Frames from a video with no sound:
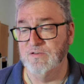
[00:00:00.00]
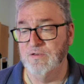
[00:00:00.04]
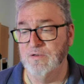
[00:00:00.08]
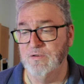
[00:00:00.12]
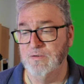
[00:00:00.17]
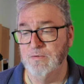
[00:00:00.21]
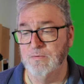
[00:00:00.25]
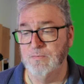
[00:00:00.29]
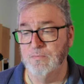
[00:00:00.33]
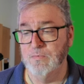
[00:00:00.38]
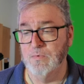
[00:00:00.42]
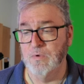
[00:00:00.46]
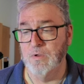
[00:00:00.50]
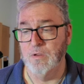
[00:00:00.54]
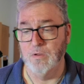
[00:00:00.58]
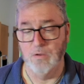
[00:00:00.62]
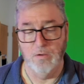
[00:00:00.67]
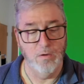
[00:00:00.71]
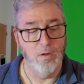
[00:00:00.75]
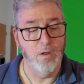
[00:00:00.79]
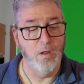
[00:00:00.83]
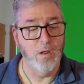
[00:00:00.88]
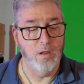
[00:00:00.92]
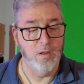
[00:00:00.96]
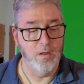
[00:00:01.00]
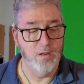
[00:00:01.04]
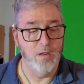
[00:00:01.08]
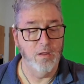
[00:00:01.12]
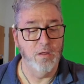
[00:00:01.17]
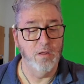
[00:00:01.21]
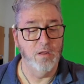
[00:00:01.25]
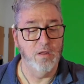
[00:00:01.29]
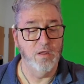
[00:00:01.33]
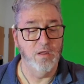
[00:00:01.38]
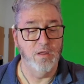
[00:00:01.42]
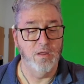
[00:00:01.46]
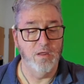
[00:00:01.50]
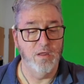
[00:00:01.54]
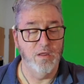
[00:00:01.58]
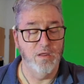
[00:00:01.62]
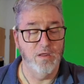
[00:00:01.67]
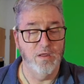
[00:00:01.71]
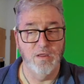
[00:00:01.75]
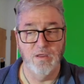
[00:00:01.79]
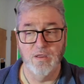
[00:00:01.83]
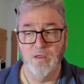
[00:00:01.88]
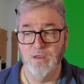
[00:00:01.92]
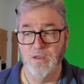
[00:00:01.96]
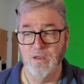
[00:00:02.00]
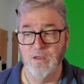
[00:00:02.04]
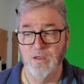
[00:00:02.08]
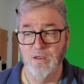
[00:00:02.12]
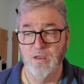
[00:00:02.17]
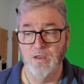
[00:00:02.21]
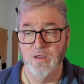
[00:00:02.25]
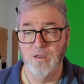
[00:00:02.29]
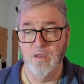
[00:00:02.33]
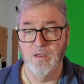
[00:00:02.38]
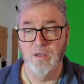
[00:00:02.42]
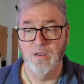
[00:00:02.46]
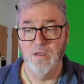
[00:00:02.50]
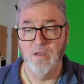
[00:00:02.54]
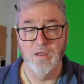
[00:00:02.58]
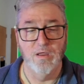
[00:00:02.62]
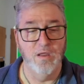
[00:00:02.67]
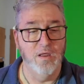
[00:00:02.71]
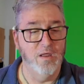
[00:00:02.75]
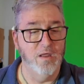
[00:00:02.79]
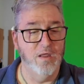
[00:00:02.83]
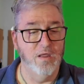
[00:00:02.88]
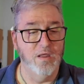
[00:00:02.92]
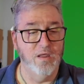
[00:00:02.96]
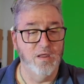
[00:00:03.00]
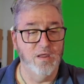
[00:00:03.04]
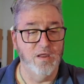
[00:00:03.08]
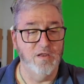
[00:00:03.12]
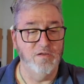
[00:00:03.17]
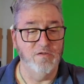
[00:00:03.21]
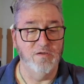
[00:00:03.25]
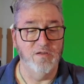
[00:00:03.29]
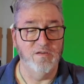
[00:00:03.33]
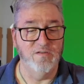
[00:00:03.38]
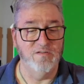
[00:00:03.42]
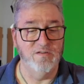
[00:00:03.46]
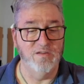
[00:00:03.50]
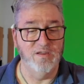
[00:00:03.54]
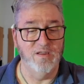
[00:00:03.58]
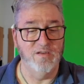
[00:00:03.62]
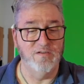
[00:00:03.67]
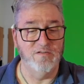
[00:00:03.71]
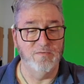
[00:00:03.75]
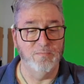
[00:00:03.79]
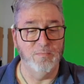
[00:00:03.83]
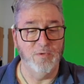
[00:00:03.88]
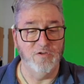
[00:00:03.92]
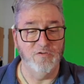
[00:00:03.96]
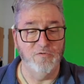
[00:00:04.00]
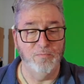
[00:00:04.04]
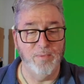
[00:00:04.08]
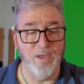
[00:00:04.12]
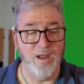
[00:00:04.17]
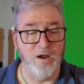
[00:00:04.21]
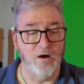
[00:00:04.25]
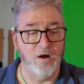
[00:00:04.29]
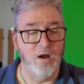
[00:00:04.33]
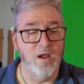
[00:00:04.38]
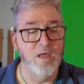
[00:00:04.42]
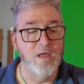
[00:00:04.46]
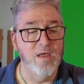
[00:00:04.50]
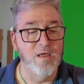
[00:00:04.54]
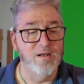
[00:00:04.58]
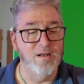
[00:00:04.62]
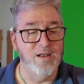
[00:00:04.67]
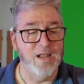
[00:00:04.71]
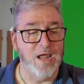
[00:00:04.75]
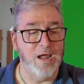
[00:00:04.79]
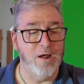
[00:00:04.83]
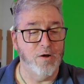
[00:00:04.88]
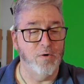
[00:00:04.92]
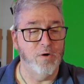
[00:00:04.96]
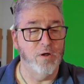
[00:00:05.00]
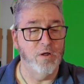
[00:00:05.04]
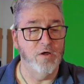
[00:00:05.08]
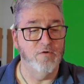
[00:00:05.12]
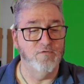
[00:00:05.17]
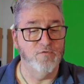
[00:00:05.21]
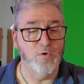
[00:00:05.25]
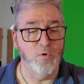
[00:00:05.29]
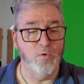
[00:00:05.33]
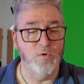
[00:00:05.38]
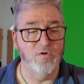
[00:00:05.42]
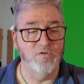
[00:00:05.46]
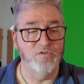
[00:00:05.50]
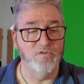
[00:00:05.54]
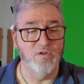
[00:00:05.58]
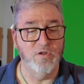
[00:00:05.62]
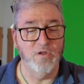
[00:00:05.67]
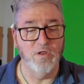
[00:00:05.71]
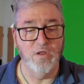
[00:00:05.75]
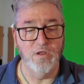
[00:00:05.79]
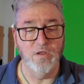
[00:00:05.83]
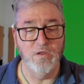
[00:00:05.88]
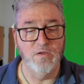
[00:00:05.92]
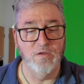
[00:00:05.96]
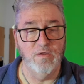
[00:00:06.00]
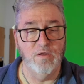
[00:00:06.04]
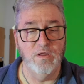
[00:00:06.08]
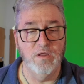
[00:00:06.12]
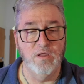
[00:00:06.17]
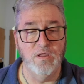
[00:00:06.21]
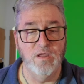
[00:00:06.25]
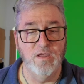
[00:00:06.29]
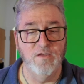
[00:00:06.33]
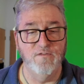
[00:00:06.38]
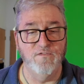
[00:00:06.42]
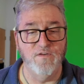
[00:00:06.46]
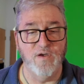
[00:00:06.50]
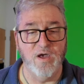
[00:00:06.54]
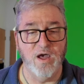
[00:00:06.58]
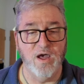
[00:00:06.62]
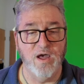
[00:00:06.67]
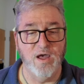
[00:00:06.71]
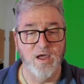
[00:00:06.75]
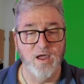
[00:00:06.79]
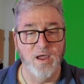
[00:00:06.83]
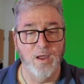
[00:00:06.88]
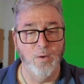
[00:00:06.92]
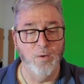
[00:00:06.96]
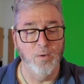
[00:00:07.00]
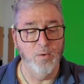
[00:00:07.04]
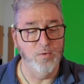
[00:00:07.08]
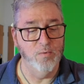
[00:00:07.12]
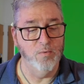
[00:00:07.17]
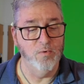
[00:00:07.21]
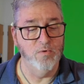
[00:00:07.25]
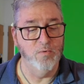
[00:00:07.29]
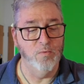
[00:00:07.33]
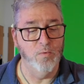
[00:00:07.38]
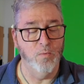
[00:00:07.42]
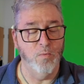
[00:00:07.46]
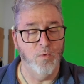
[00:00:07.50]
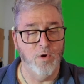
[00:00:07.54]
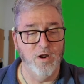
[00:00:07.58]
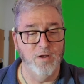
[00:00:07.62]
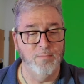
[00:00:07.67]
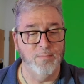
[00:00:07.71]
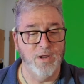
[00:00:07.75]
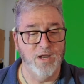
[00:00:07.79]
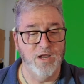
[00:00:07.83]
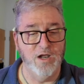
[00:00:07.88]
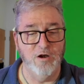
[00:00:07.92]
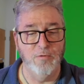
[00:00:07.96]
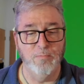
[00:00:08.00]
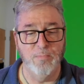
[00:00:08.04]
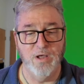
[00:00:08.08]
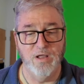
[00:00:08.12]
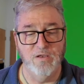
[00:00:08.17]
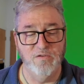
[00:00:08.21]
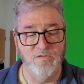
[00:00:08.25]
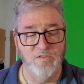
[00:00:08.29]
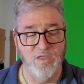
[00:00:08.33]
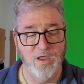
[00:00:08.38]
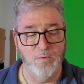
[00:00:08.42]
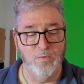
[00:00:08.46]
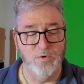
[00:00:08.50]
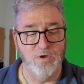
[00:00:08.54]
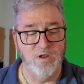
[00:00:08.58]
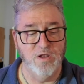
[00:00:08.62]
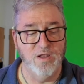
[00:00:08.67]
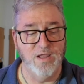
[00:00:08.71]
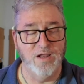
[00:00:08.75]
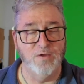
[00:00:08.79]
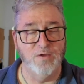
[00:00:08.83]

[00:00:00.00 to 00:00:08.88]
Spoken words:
Video like this fireball. And you can see it's much better. Now, of course, if I wanted my earbuds, they would connect with